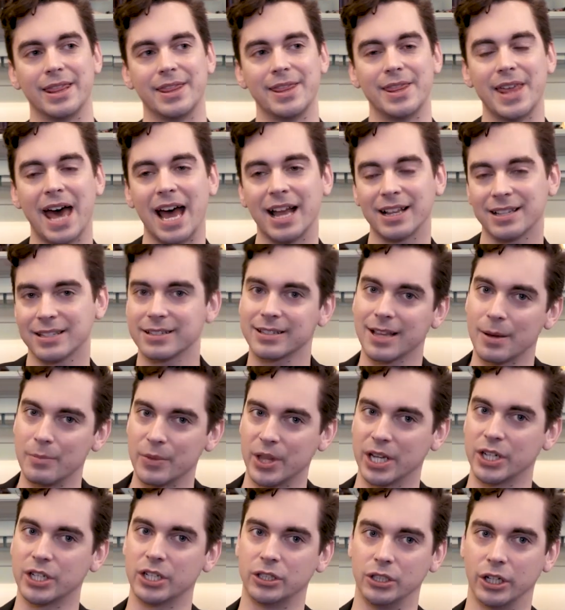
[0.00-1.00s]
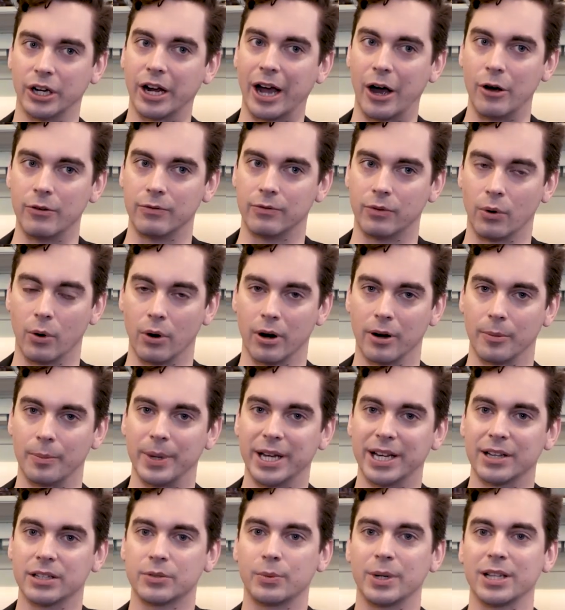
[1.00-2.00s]
that's something to look out for,
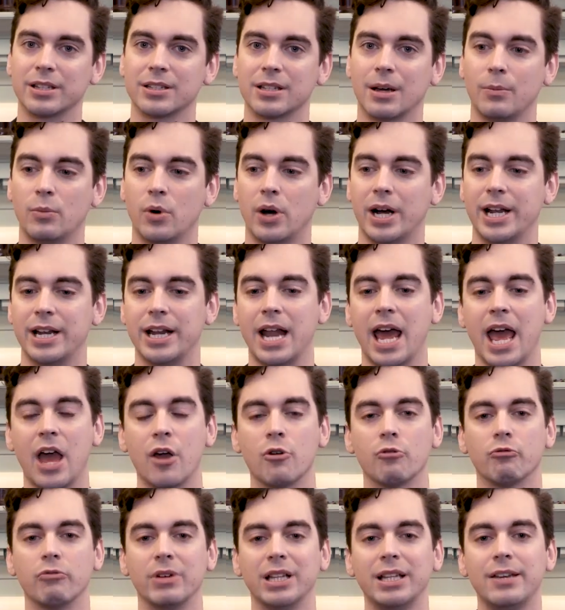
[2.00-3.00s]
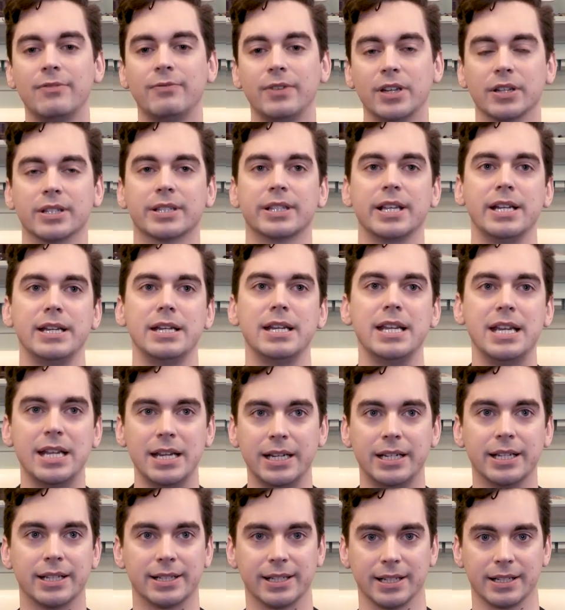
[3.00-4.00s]
because when someone really feels the
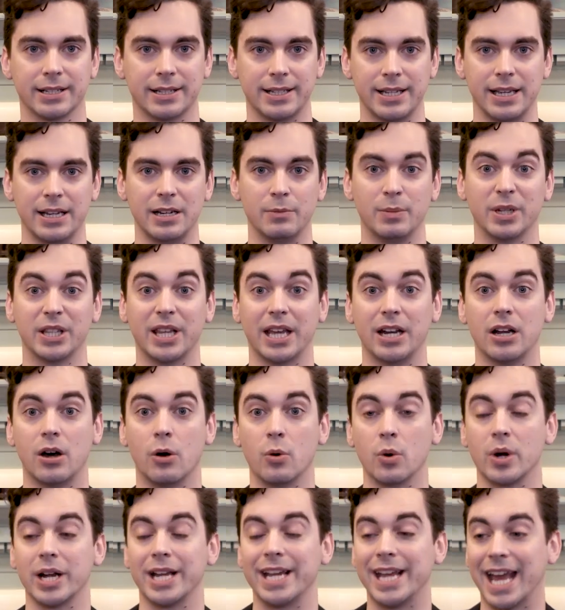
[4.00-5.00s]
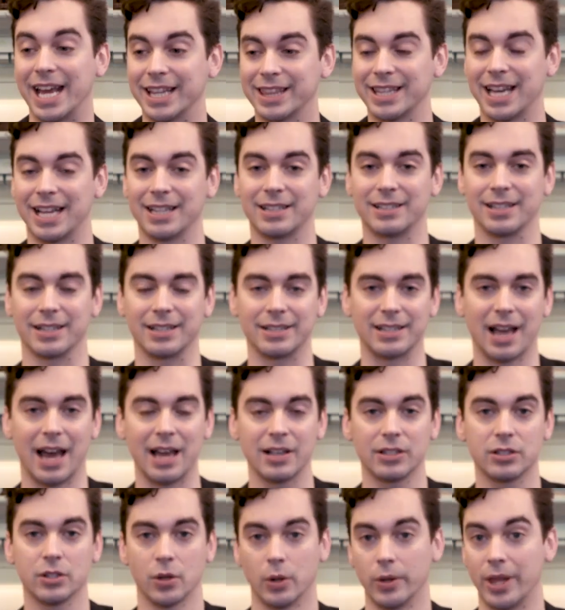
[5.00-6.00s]
need to succeed but they don't get that
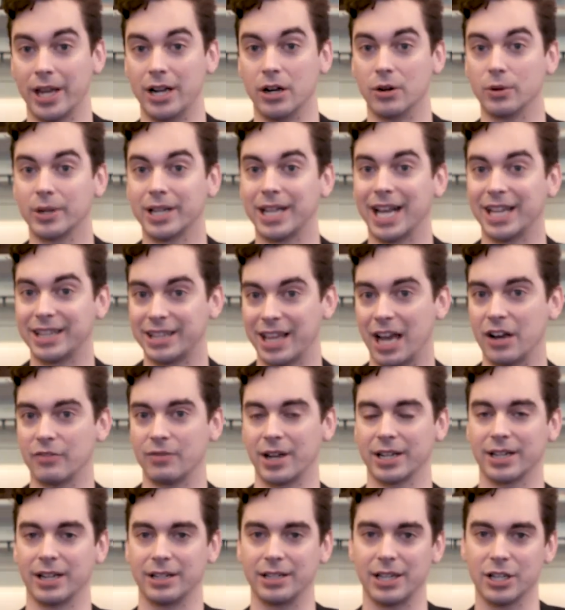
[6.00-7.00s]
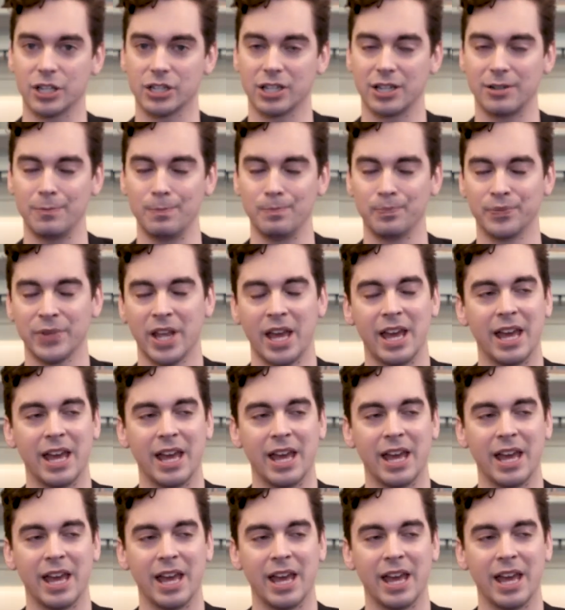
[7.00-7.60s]
success or they don't get that recognition,